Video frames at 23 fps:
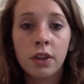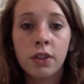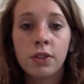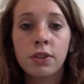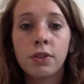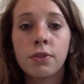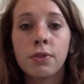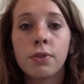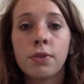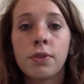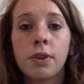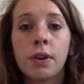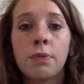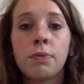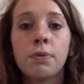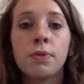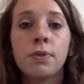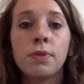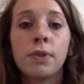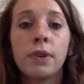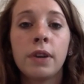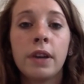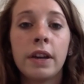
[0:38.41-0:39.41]
So I
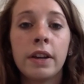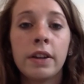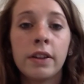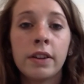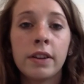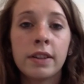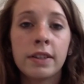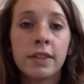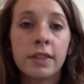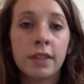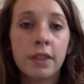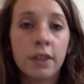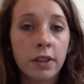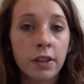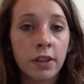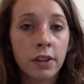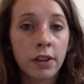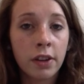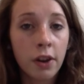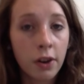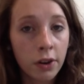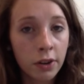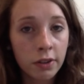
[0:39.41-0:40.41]
will analyze
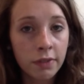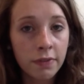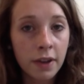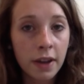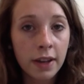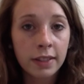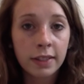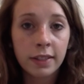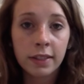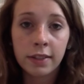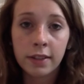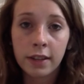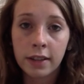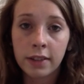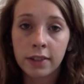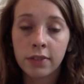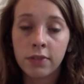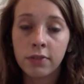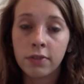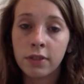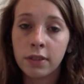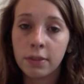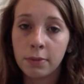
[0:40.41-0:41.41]
the artifacts and
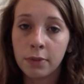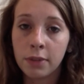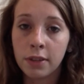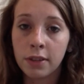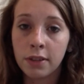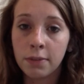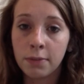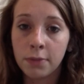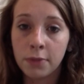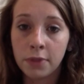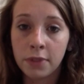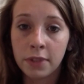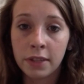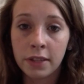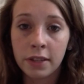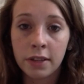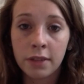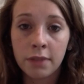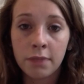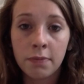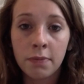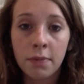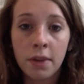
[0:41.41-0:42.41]
text on display at the
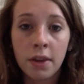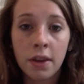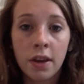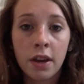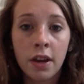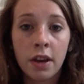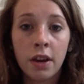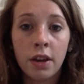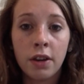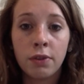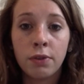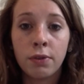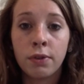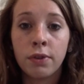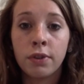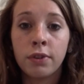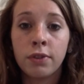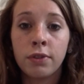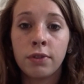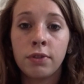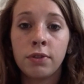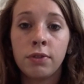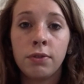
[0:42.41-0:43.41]
museum in
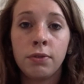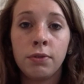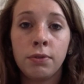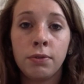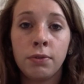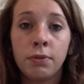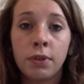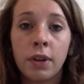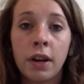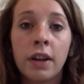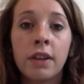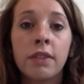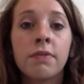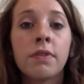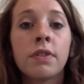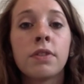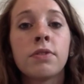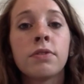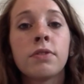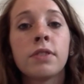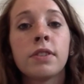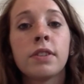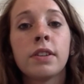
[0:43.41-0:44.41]
order to kind of
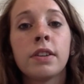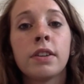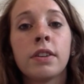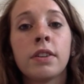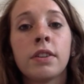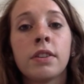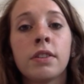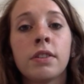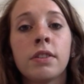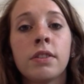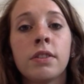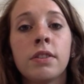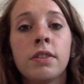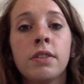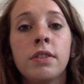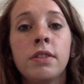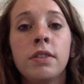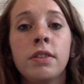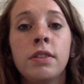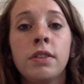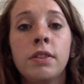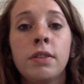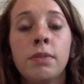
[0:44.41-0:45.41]
understand
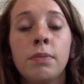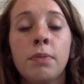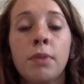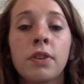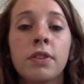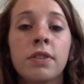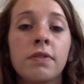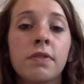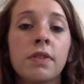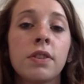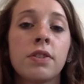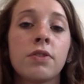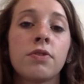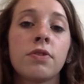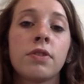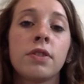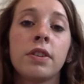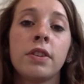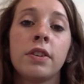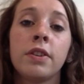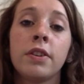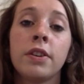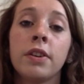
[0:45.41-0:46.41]
the parts of
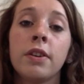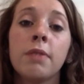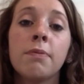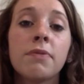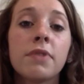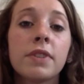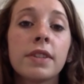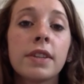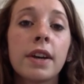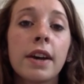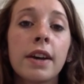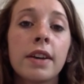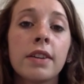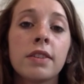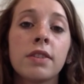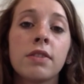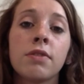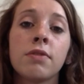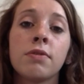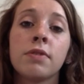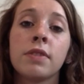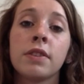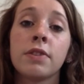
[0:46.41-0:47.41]
history that are emphasized
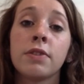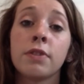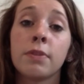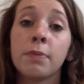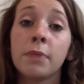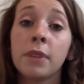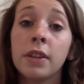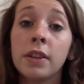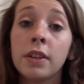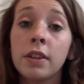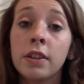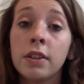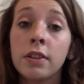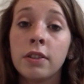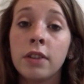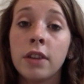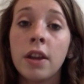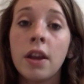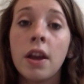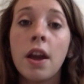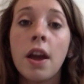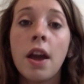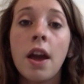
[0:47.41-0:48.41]
and those that are omitted,
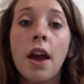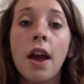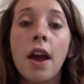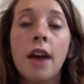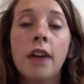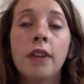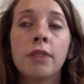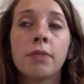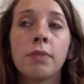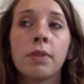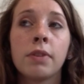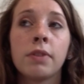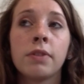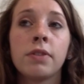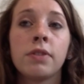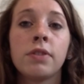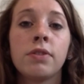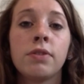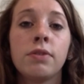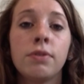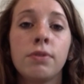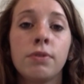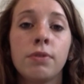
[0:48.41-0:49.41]
as well as
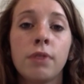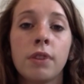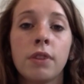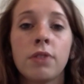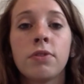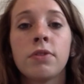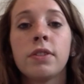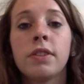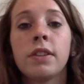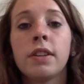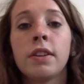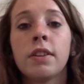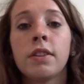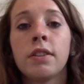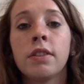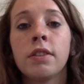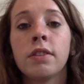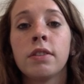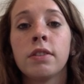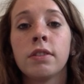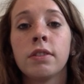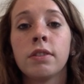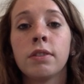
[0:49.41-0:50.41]
to
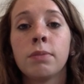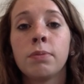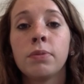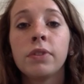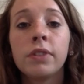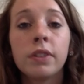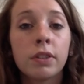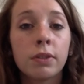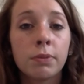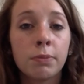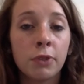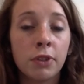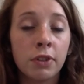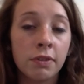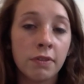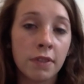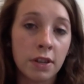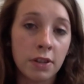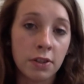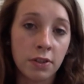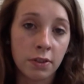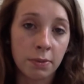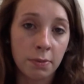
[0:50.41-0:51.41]
understand the political
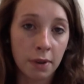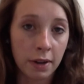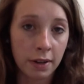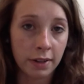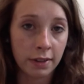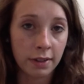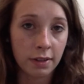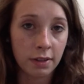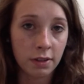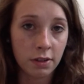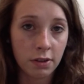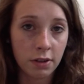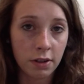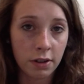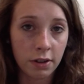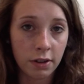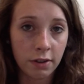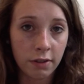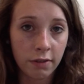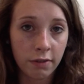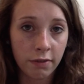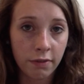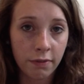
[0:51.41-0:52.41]
motivations behind such a
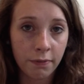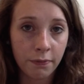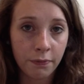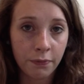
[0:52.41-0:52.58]
narrative.